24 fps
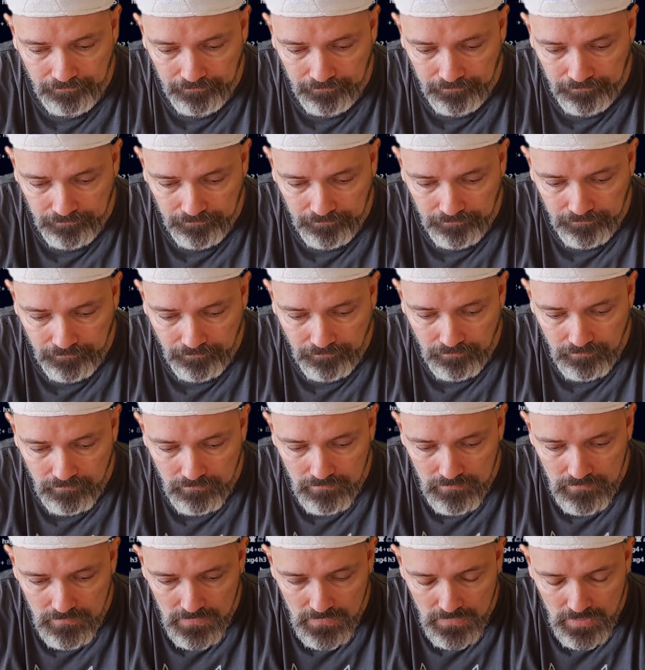
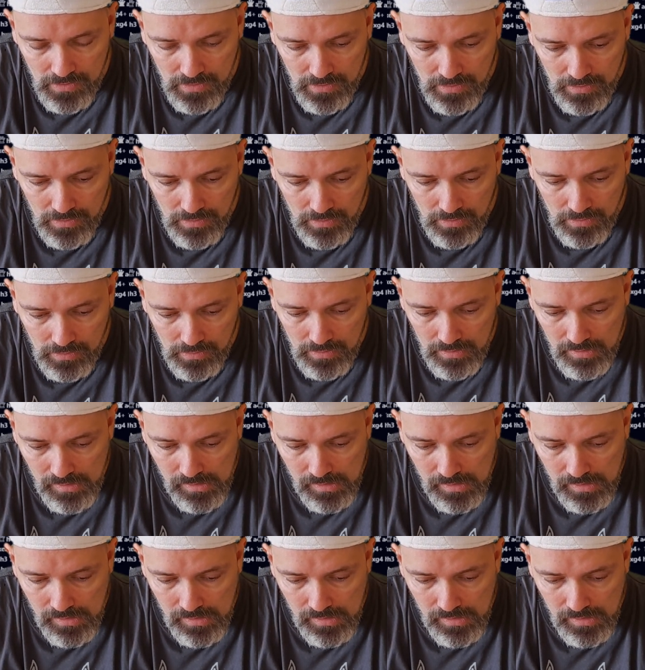Nobody speaks.